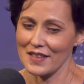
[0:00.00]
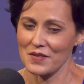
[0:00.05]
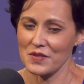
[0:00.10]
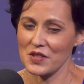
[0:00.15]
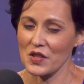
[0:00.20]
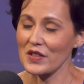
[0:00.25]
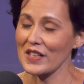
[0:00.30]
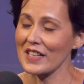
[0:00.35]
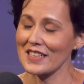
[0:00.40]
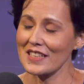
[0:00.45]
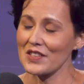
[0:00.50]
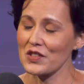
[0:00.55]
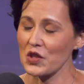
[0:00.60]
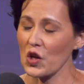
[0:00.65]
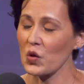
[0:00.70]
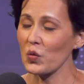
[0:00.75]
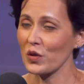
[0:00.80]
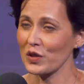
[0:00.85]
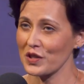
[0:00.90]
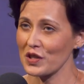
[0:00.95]
So they didn't
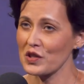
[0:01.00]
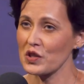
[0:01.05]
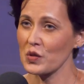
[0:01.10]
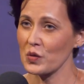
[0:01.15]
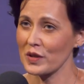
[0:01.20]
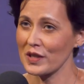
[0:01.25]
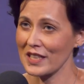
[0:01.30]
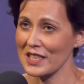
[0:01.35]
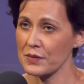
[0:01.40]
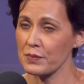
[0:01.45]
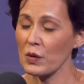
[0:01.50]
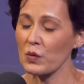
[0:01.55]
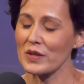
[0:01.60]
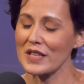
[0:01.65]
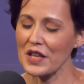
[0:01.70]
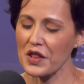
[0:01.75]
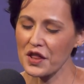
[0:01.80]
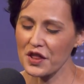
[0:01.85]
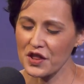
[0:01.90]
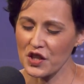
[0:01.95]
know what to do with us. But
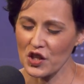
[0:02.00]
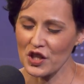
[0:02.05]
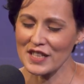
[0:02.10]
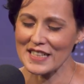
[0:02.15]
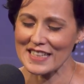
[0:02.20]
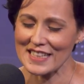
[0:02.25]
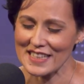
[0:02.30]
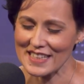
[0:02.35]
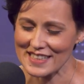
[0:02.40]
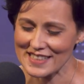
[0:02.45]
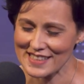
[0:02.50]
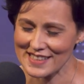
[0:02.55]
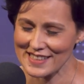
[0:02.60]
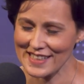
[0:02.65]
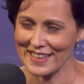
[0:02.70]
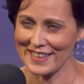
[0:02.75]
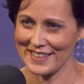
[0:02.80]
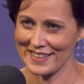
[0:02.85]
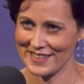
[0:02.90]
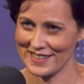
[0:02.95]
within 30
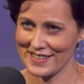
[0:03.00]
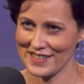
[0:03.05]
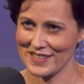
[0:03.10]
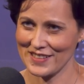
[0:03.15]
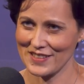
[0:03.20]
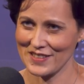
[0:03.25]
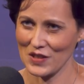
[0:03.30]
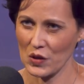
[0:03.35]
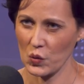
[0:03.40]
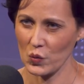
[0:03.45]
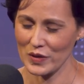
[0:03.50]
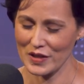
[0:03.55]
seconds